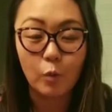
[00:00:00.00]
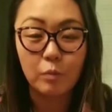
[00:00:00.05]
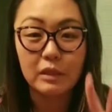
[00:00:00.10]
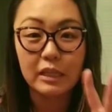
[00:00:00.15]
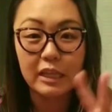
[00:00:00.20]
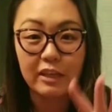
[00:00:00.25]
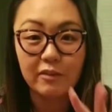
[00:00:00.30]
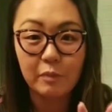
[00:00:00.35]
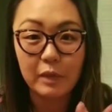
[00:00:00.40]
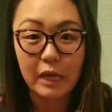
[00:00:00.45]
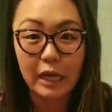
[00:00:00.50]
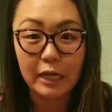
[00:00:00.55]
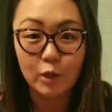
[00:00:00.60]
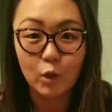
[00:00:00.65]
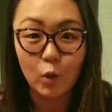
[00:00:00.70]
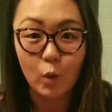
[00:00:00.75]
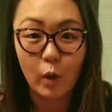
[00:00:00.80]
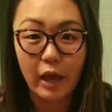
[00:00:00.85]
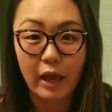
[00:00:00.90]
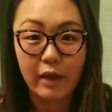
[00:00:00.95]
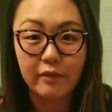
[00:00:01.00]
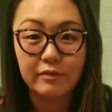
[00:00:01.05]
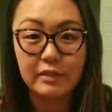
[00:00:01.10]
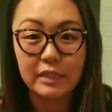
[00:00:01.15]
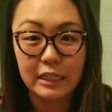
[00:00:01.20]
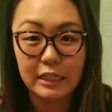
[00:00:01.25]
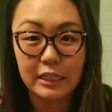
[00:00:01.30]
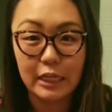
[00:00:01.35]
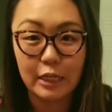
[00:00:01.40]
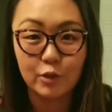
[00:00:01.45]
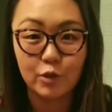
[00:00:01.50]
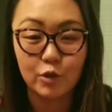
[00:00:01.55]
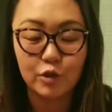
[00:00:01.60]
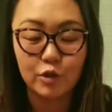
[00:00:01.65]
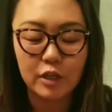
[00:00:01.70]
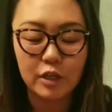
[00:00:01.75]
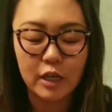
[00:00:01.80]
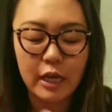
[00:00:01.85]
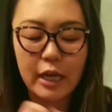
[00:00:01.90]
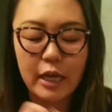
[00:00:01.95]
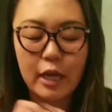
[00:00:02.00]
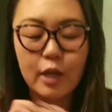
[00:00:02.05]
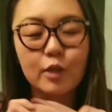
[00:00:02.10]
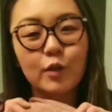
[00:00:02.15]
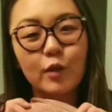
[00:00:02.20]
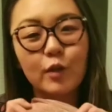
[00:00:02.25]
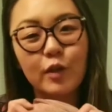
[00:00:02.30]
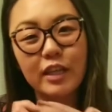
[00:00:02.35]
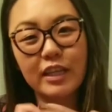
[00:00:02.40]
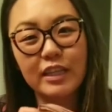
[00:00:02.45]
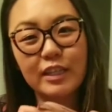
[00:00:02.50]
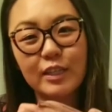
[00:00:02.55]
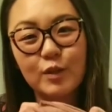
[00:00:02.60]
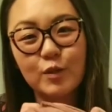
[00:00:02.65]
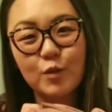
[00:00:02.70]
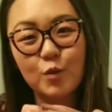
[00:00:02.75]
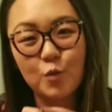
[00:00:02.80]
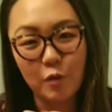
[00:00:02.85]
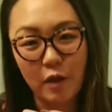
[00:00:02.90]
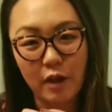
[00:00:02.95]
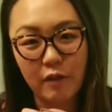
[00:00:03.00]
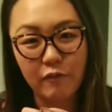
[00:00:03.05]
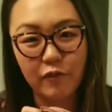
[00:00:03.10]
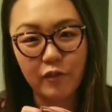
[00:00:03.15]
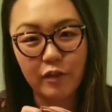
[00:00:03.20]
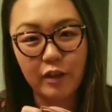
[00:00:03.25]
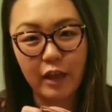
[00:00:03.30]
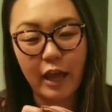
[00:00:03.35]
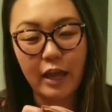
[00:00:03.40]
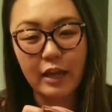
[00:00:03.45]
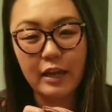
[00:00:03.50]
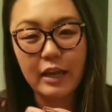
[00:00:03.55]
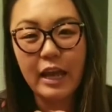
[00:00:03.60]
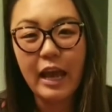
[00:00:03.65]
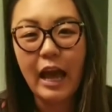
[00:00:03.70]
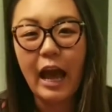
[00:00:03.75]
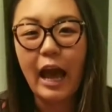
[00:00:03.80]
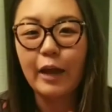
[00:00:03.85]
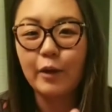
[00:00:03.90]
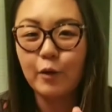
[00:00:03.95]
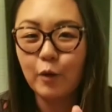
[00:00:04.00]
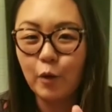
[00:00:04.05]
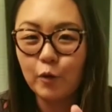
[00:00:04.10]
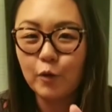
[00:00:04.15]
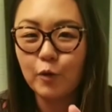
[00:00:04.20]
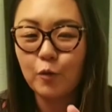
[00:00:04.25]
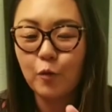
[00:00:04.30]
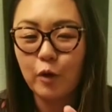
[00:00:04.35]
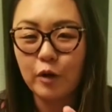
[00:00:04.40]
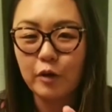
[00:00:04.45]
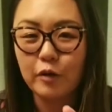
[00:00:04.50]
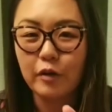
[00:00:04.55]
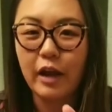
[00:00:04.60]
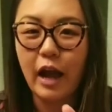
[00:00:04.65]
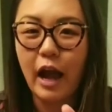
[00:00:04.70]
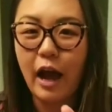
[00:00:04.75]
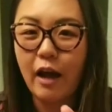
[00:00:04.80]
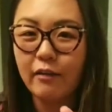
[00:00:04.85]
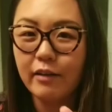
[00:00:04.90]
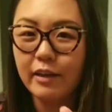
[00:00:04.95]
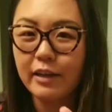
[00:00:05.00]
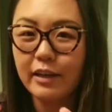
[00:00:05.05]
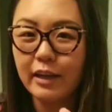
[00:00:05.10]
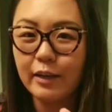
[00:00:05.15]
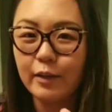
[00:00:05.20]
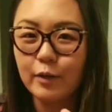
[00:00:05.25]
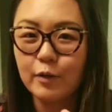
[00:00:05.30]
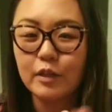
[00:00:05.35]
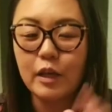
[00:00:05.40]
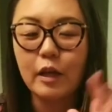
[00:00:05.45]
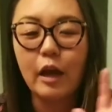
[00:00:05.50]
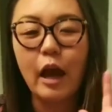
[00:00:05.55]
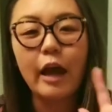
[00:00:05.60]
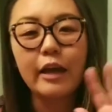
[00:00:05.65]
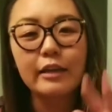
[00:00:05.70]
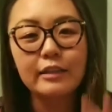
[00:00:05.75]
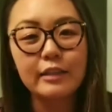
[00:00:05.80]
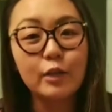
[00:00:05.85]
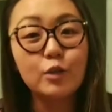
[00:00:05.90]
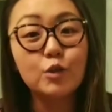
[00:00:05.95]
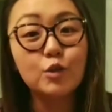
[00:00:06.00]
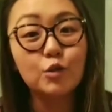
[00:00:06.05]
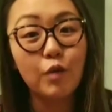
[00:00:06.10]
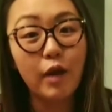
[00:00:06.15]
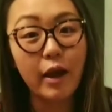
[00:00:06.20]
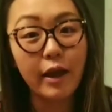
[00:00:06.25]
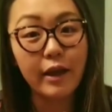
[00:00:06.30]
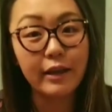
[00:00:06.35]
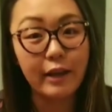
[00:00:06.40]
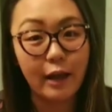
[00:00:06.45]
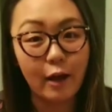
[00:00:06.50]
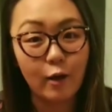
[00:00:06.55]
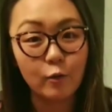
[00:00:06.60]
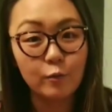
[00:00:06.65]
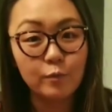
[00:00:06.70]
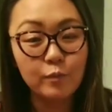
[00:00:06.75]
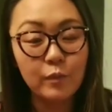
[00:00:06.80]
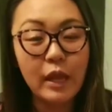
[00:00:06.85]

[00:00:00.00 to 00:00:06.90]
Believe me, I know, I have teenagers. So this is great for that. I know you're wondering, how can I use it? I say try it out.